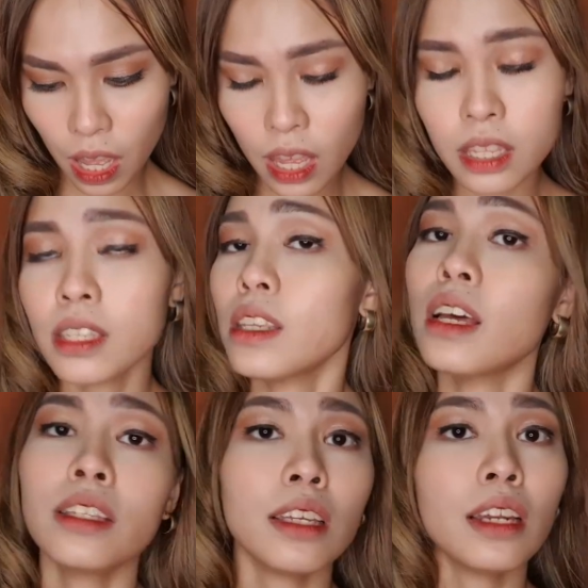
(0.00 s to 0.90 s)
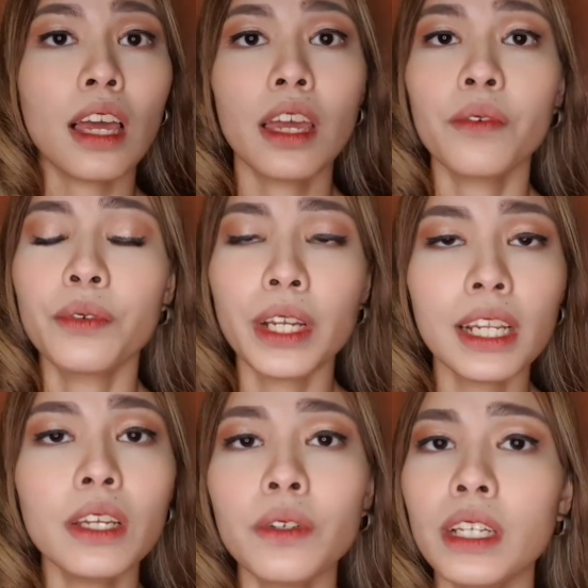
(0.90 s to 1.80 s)
As in, I
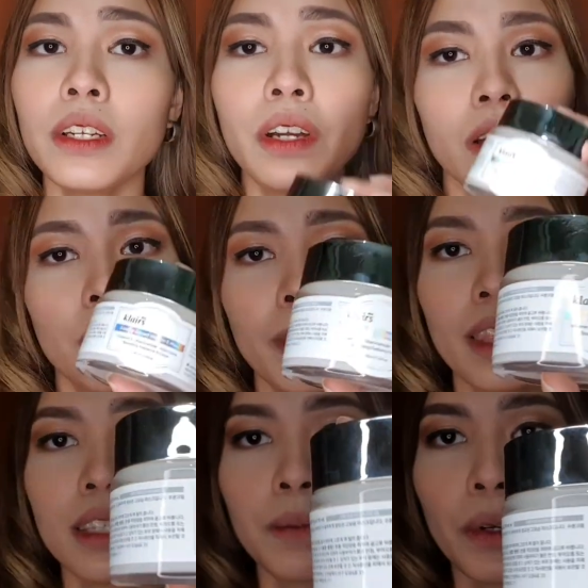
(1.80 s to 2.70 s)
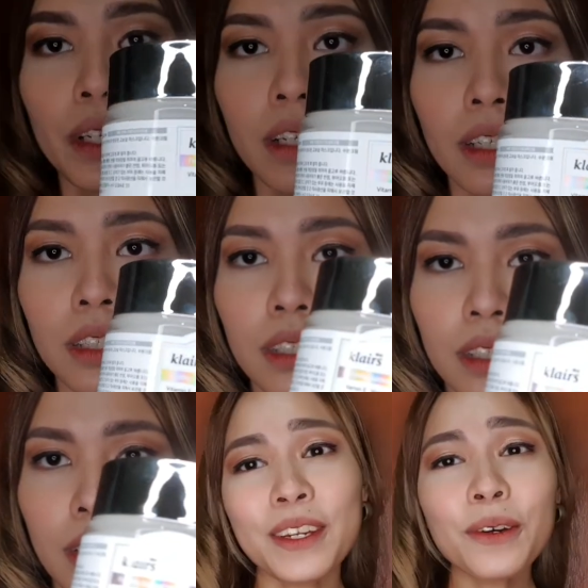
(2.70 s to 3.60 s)
really, really recommend this product.
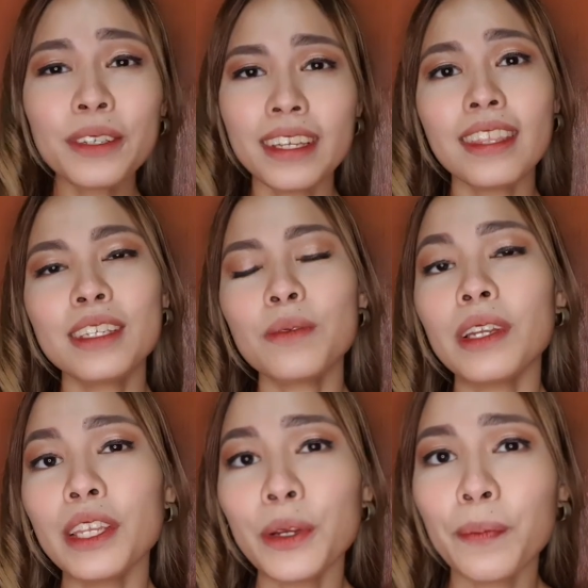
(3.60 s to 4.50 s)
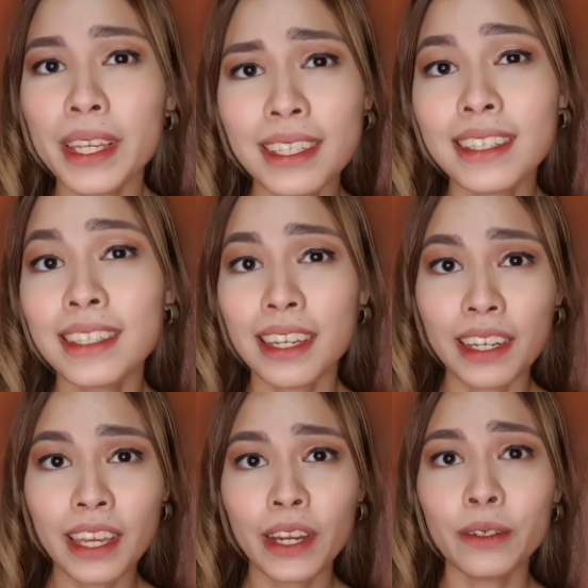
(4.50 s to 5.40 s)
You don't need this one in your basic
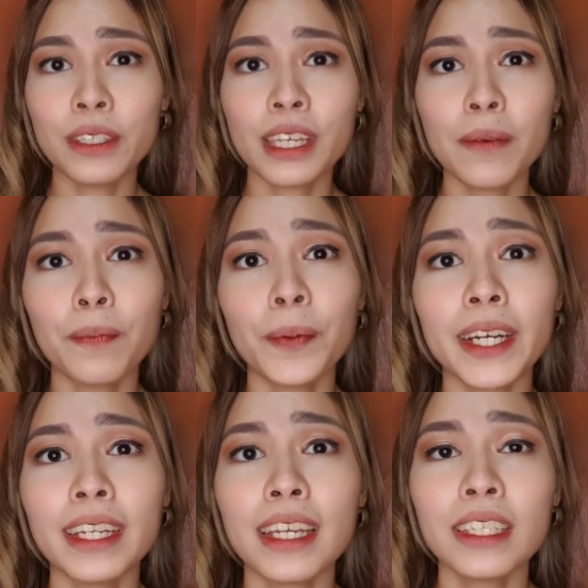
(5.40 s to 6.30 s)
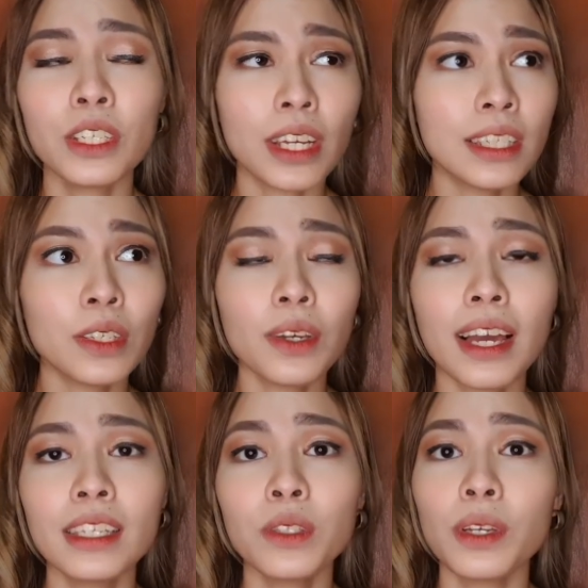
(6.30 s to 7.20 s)
skincare routine, but I suggest you
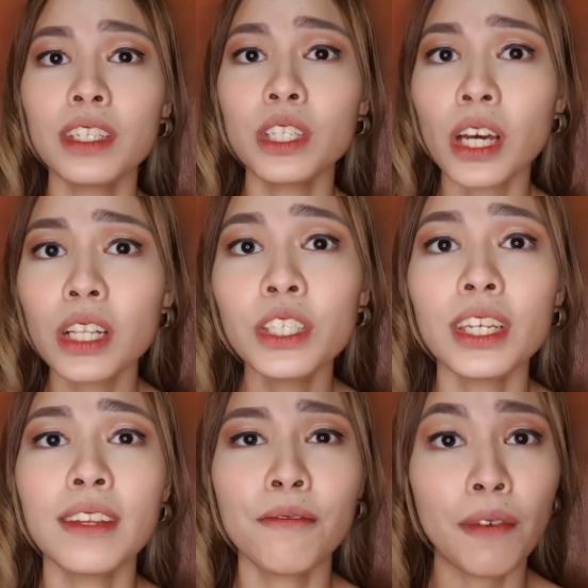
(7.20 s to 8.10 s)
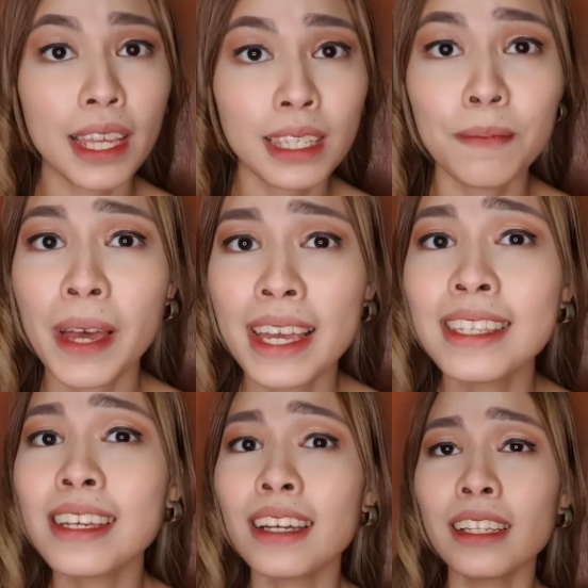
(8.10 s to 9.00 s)
guys to indulge in a face
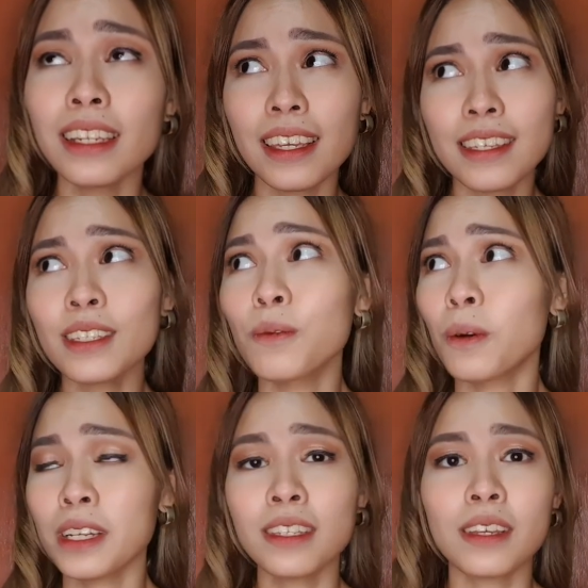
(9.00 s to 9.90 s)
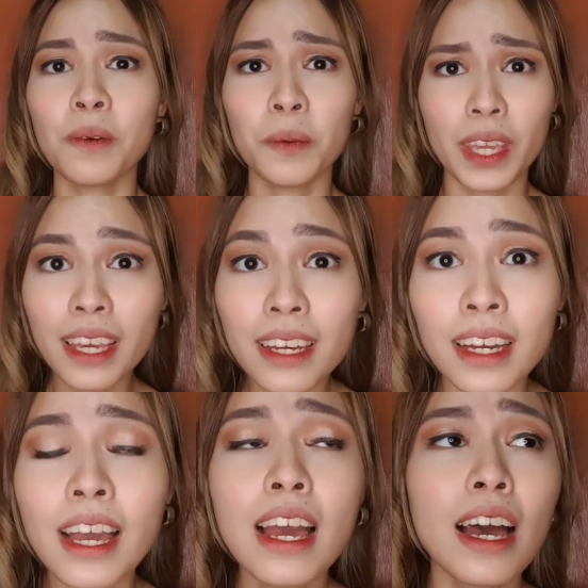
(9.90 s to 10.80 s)
mask at least once a week.
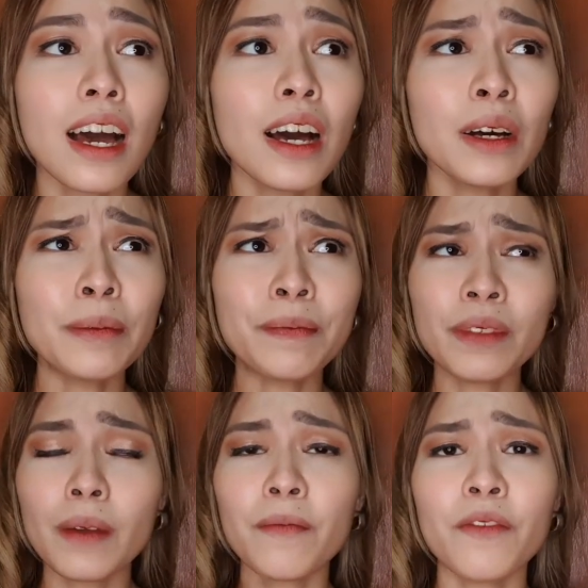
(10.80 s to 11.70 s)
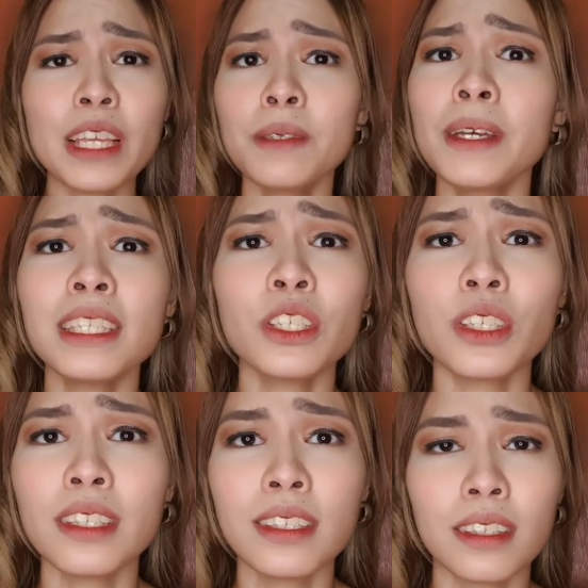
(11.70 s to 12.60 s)
Face mask is
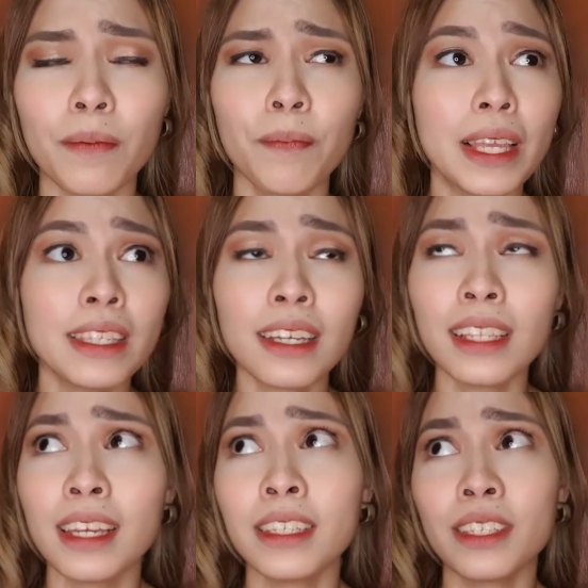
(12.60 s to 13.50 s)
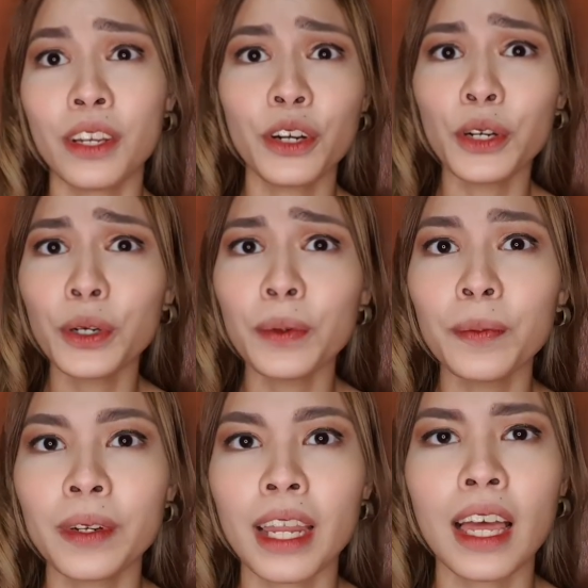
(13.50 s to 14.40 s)
just basically
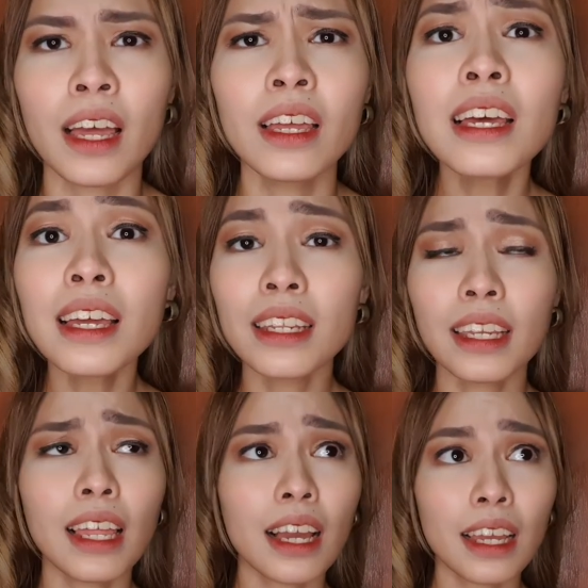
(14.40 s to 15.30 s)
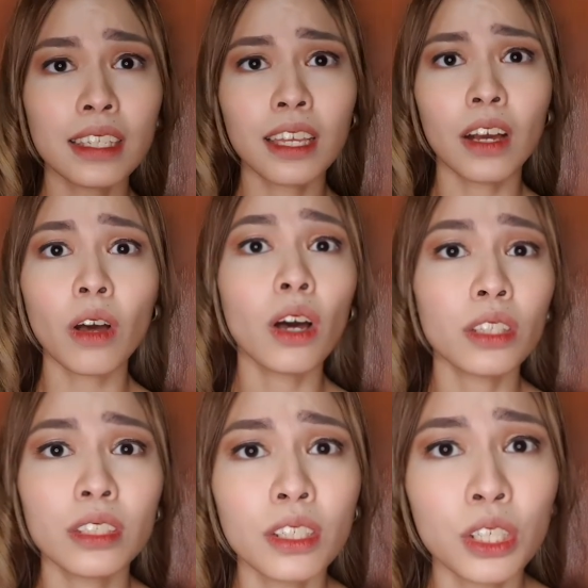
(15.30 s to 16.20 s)
serum na nilagay sa
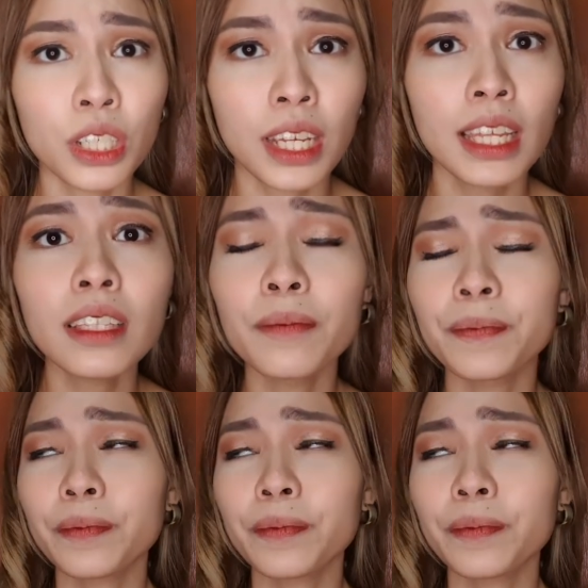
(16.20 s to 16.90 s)
cotton sheet.